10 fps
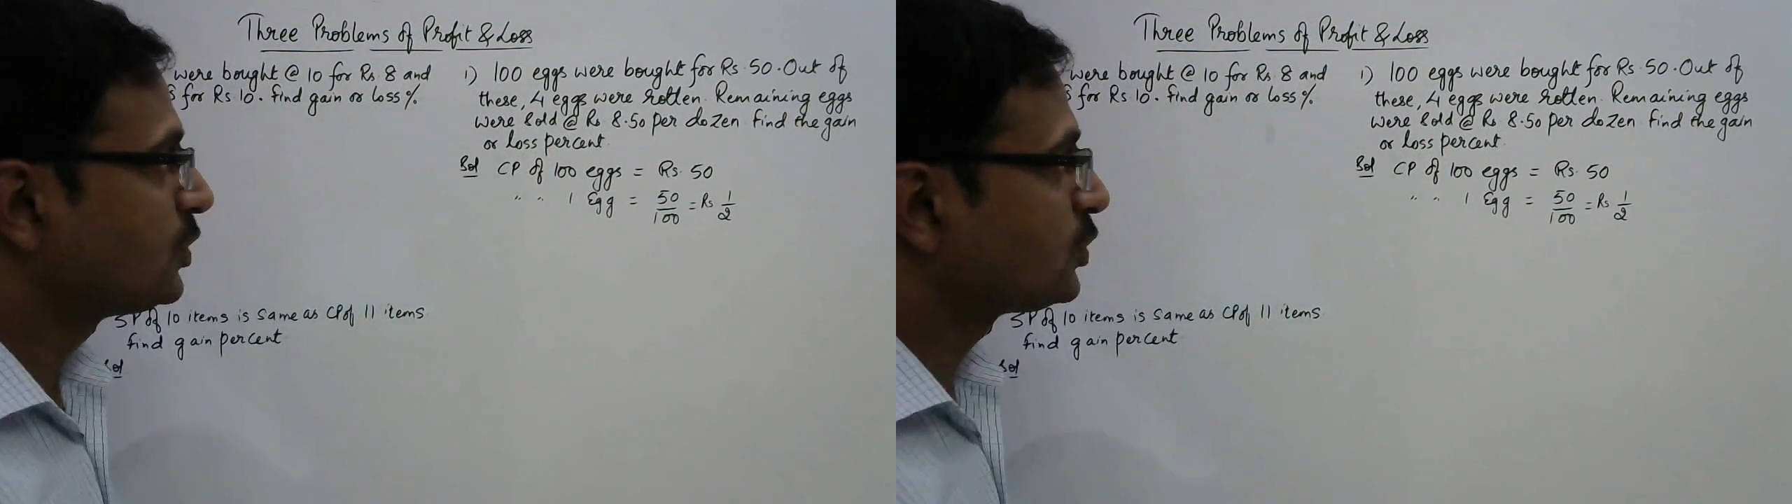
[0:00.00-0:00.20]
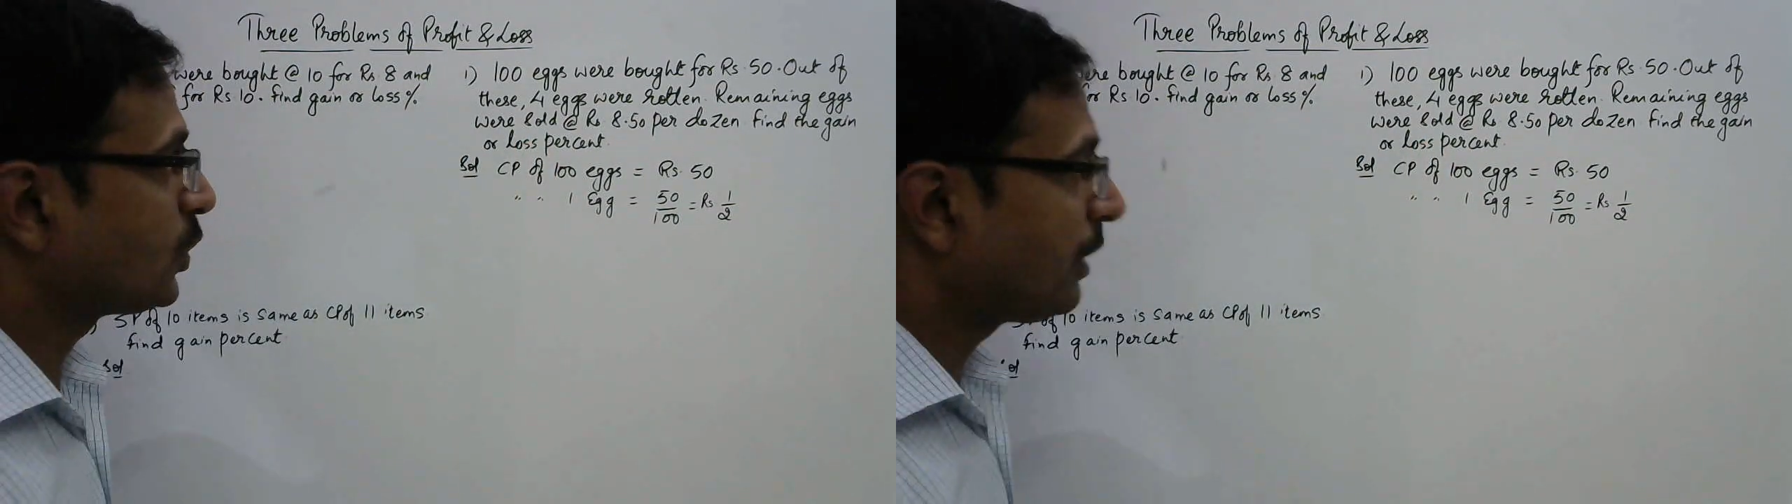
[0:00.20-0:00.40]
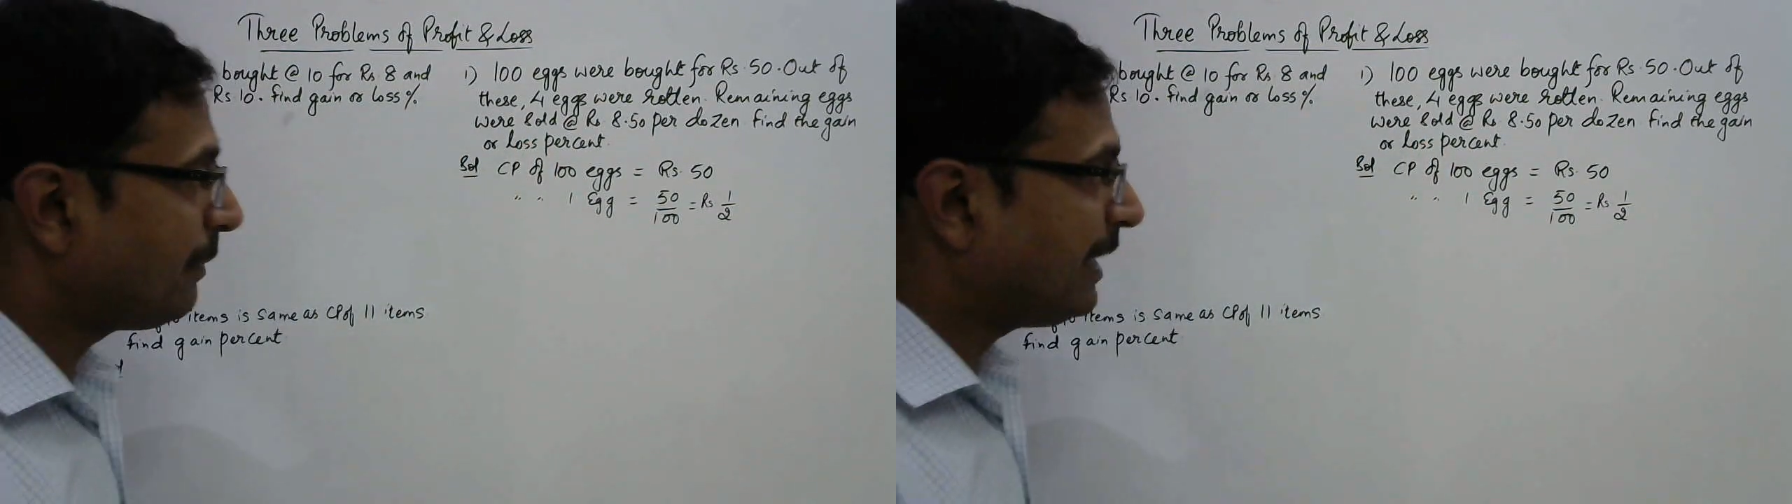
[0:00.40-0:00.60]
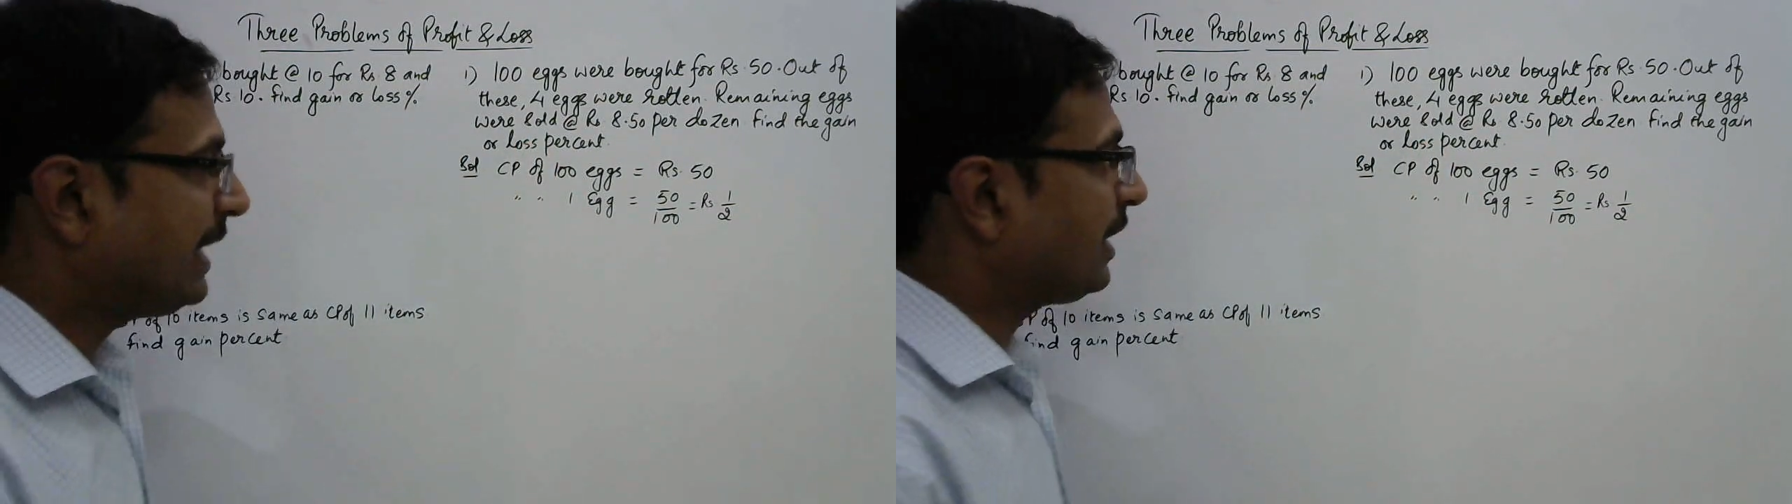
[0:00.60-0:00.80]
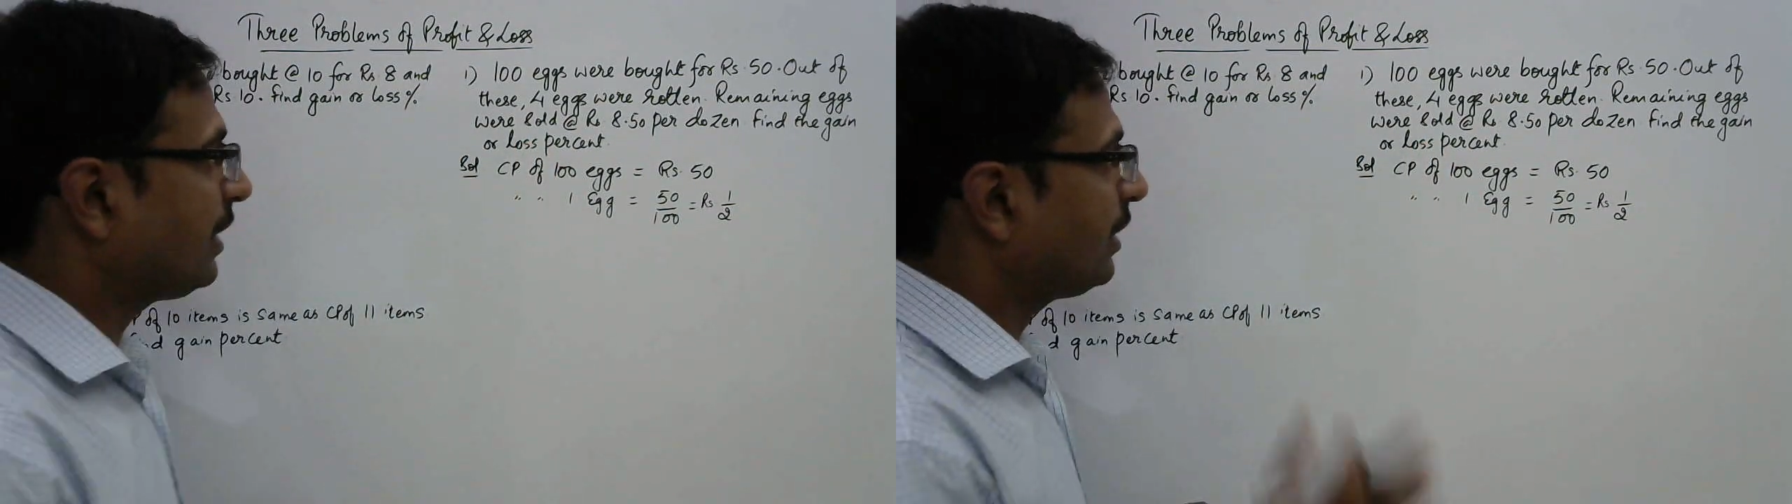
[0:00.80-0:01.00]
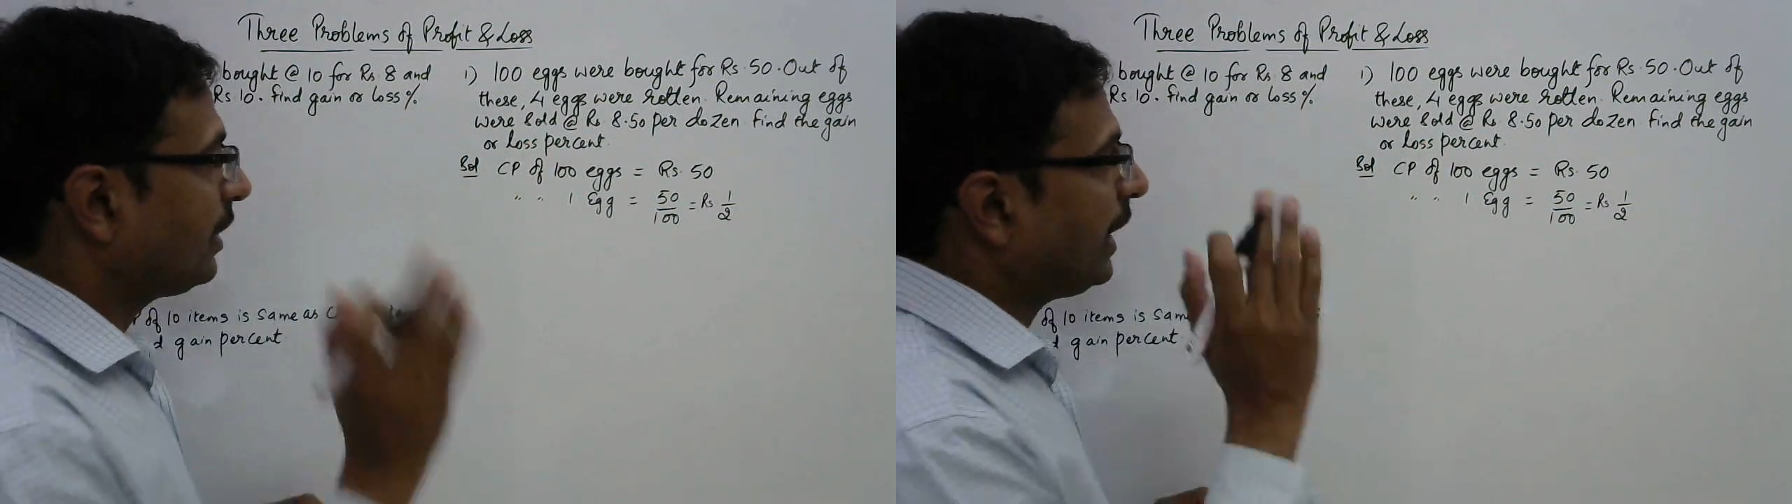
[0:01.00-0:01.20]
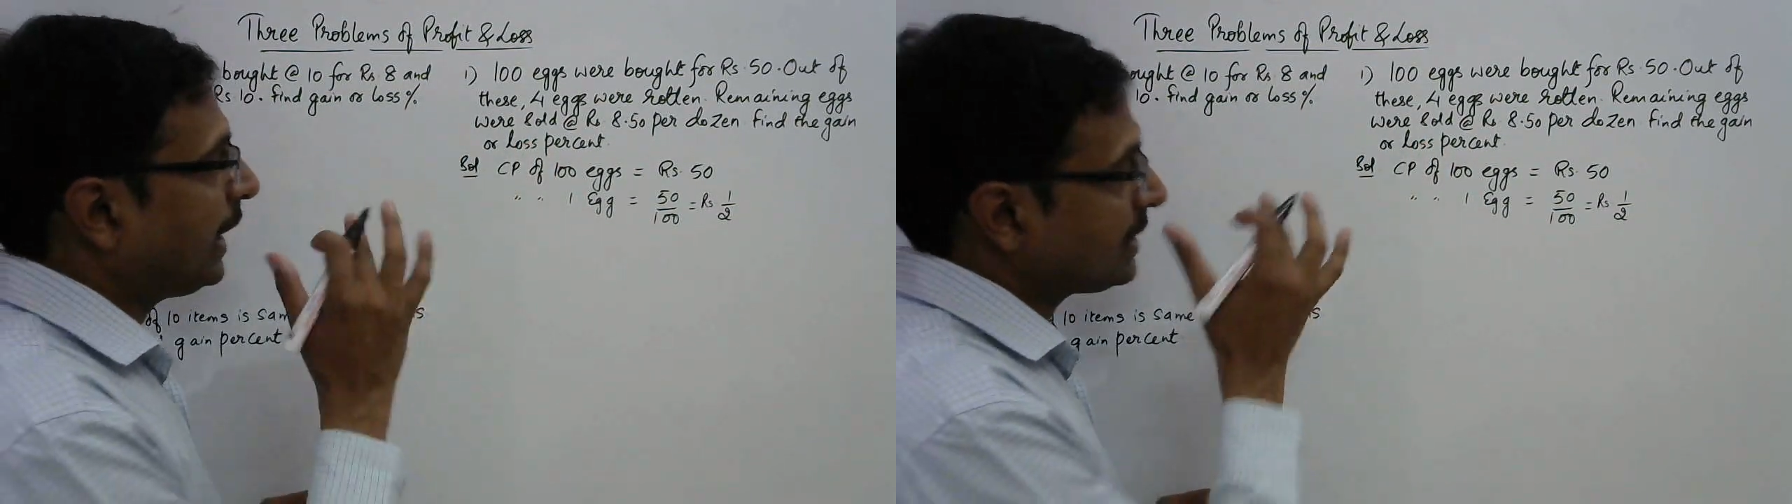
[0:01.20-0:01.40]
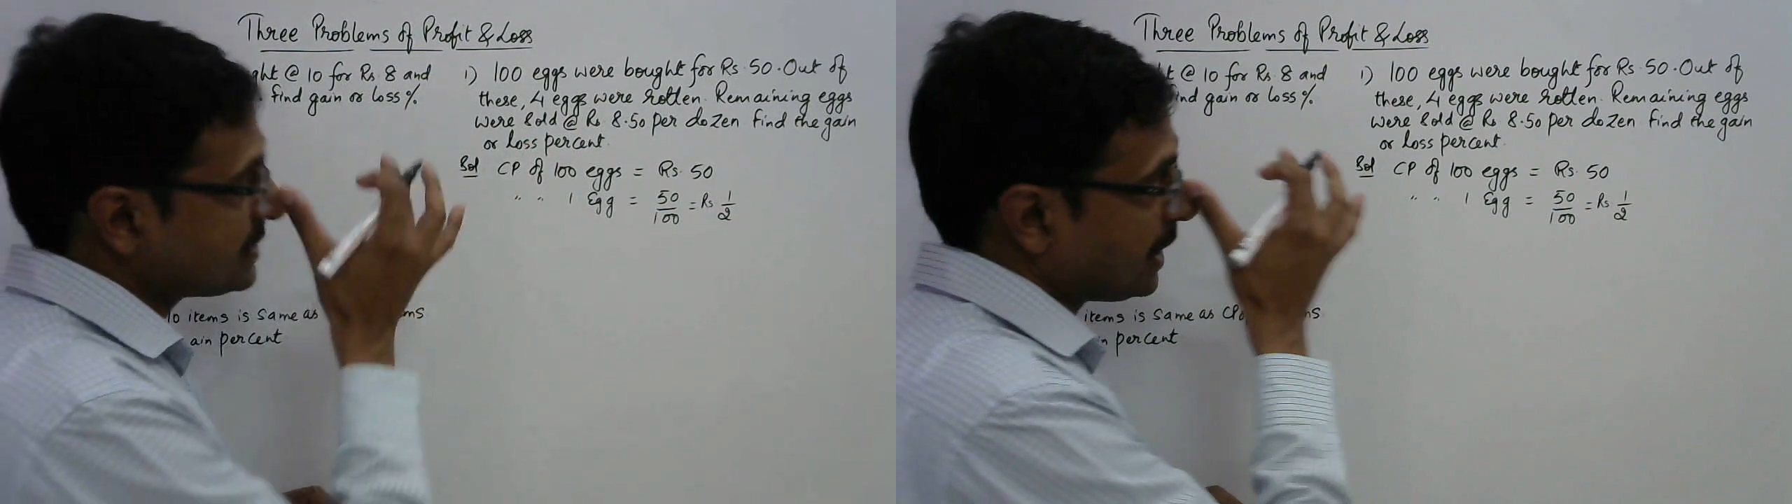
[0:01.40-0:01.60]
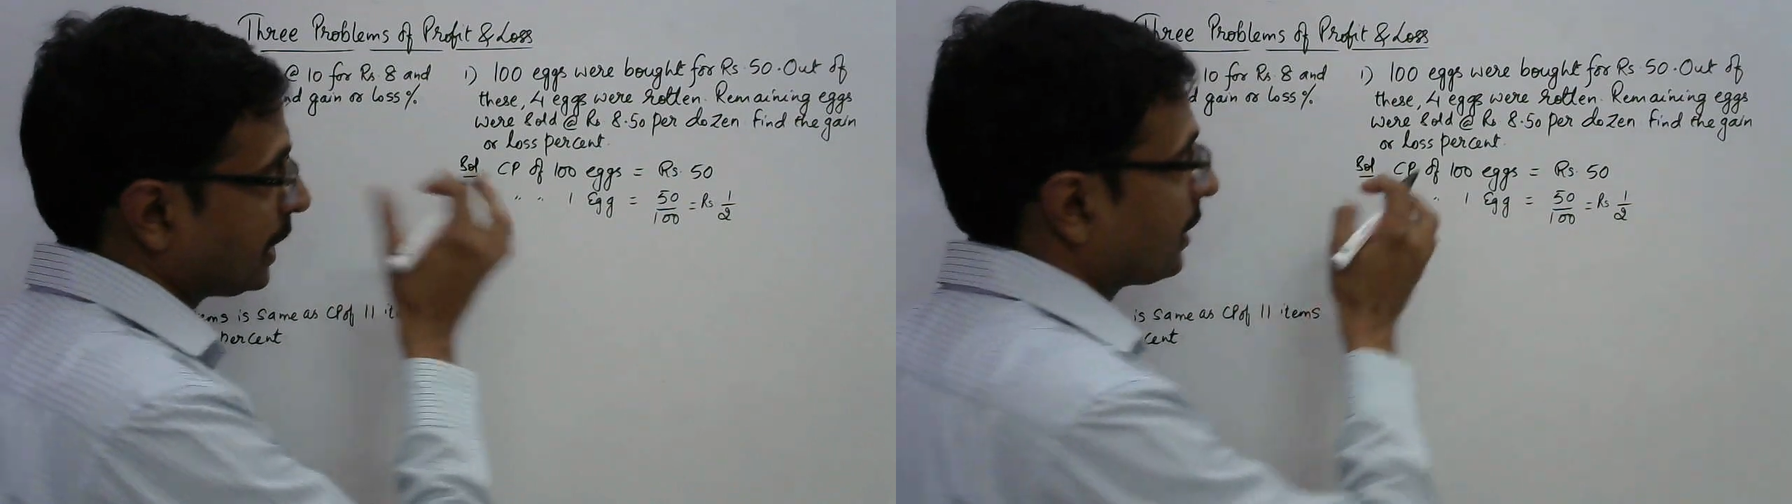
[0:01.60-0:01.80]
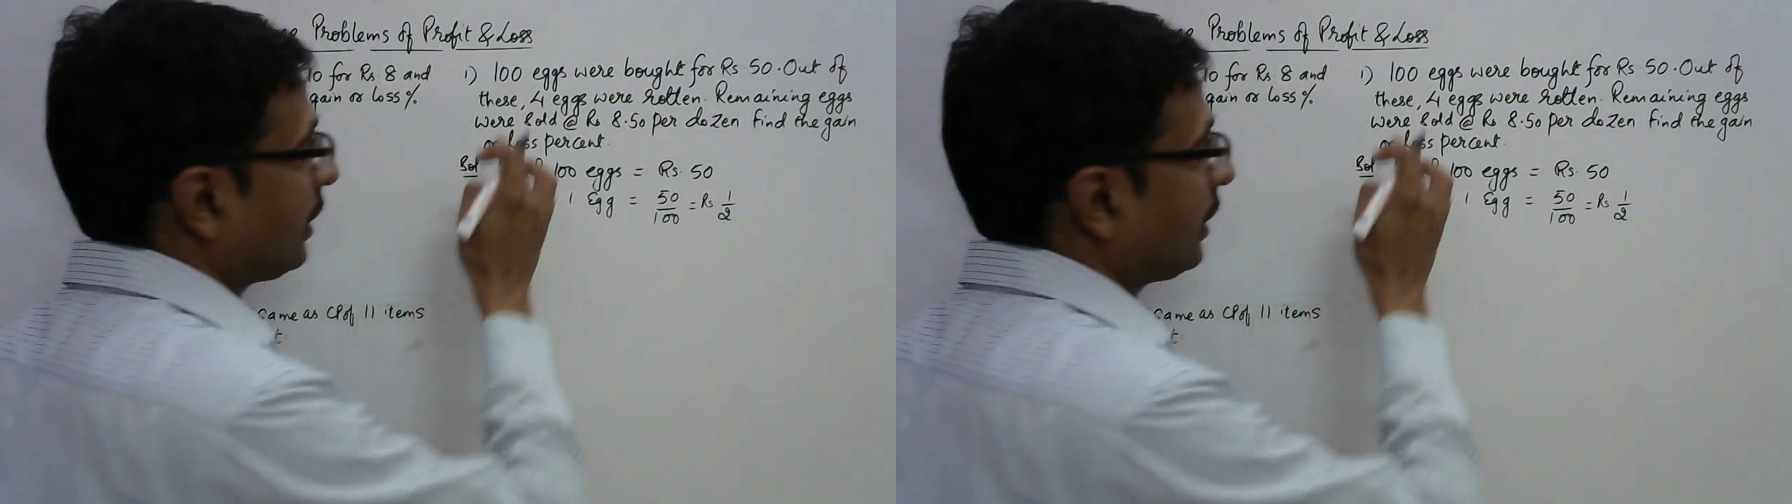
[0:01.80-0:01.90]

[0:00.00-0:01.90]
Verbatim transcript: so remaining eggs are